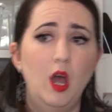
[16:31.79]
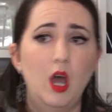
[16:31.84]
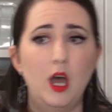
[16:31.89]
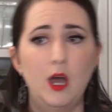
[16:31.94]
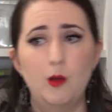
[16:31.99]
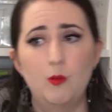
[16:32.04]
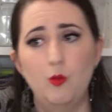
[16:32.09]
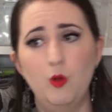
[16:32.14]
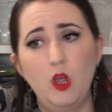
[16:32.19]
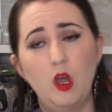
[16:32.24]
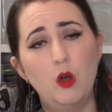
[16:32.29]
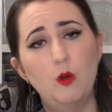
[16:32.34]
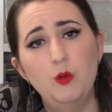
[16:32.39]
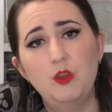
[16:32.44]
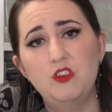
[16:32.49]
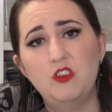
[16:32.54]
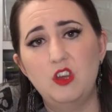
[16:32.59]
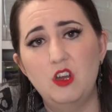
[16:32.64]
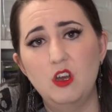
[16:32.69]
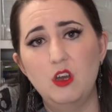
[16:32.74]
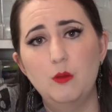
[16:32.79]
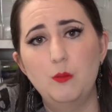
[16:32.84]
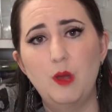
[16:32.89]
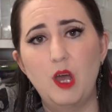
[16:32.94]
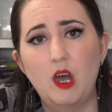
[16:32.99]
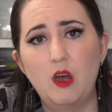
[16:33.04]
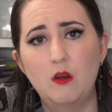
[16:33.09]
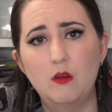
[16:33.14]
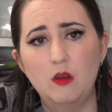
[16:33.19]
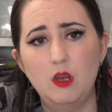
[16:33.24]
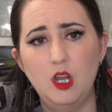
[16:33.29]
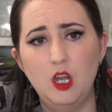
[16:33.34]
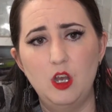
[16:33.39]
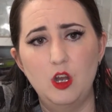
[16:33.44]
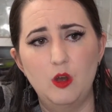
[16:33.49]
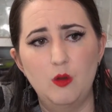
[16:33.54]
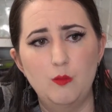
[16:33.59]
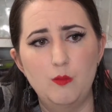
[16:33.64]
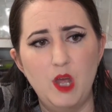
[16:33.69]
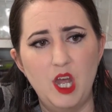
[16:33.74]
Um, we always hear about, you
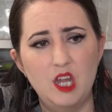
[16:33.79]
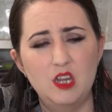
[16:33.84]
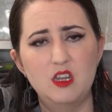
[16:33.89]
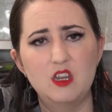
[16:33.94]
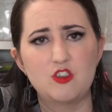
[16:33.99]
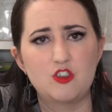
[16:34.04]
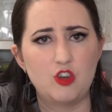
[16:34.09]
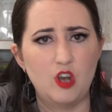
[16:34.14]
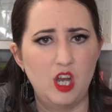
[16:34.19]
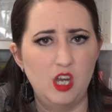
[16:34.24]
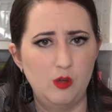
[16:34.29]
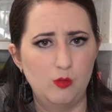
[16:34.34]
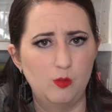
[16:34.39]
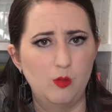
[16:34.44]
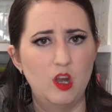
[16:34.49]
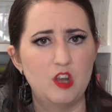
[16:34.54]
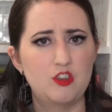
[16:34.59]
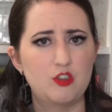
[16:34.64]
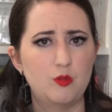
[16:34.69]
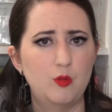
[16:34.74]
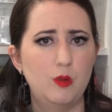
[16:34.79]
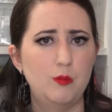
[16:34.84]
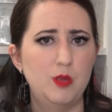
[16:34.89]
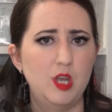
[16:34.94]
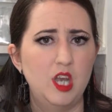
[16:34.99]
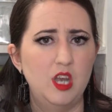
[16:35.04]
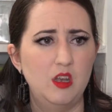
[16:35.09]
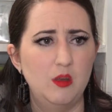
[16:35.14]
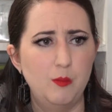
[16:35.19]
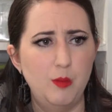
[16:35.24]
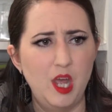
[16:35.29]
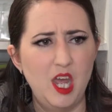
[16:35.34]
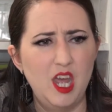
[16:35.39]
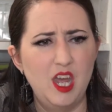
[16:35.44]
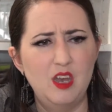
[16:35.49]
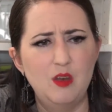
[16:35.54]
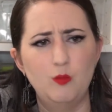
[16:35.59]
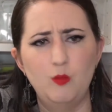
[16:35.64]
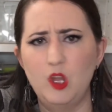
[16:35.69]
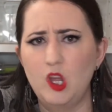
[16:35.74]
know, men that try to rush women into
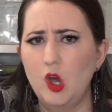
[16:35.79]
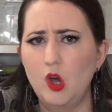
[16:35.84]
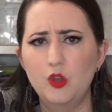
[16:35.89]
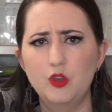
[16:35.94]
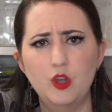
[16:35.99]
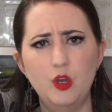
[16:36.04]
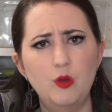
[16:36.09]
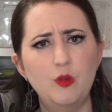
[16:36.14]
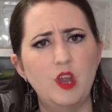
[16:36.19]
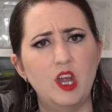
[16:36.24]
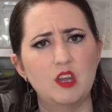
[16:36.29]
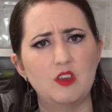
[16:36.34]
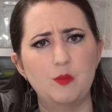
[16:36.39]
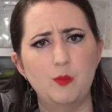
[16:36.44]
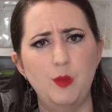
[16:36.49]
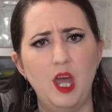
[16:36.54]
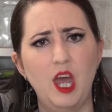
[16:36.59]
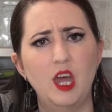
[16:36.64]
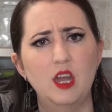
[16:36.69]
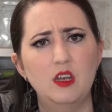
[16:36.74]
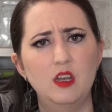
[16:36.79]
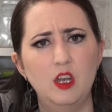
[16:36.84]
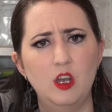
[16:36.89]
bed, and we all know that's bad.